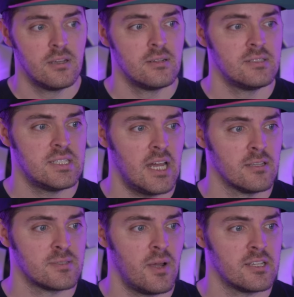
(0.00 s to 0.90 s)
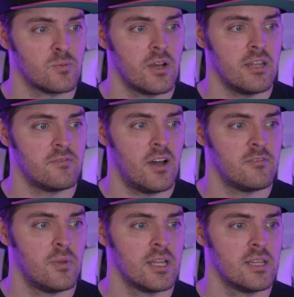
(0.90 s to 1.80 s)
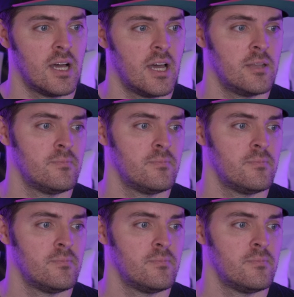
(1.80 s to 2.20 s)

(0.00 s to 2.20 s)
Dallas minus 185 money line,